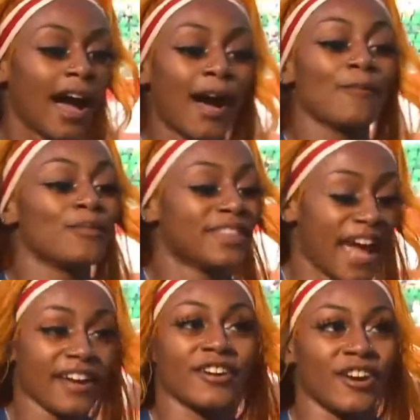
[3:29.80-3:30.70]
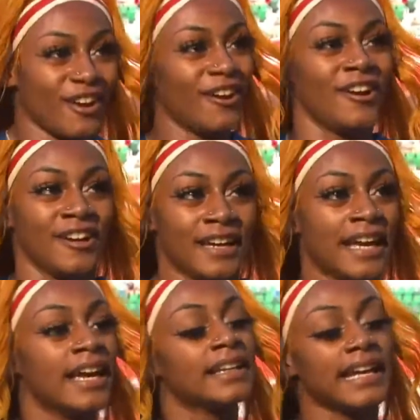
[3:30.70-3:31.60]
I'm that girl
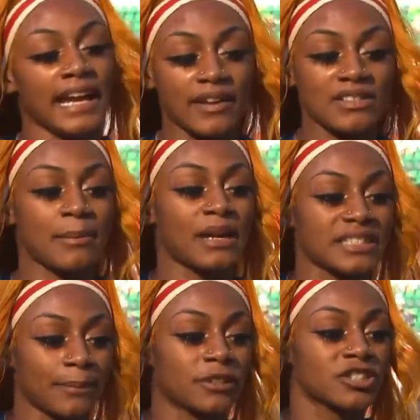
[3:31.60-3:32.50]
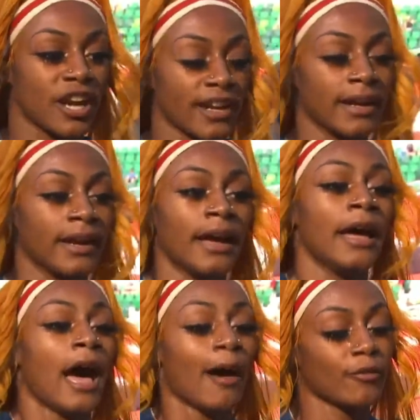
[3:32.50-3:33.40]
that every time I step on the track,
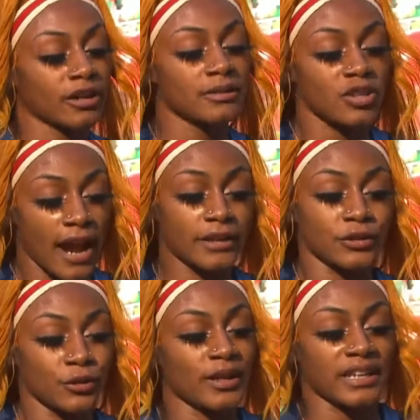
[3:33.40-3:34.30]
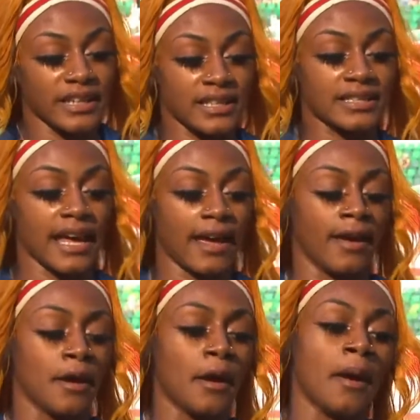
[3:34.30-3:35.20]
I'm going to try to do what it is that
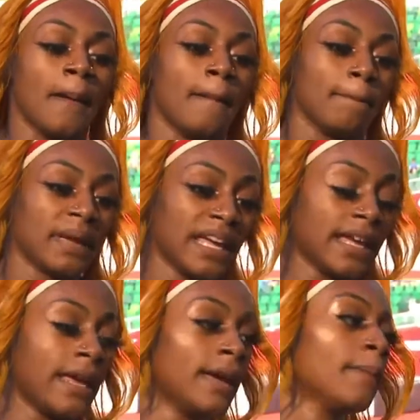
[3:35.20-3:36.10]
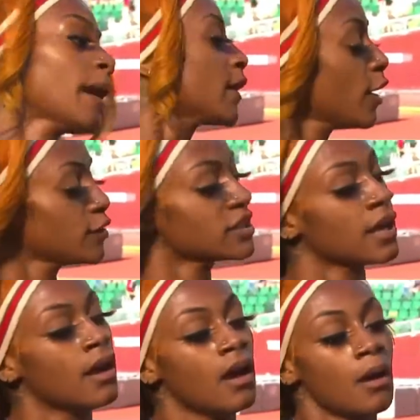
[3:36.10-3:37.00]
me, my coach,
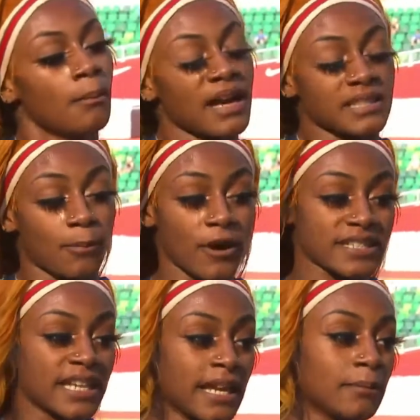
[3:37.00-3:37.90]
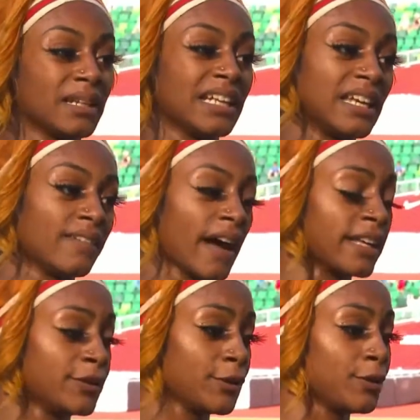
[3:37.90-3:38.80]
my support team believe I
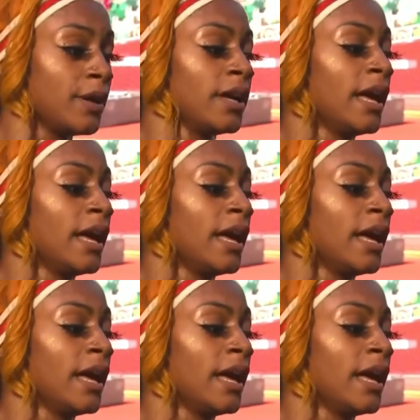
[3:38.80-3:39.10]
can do,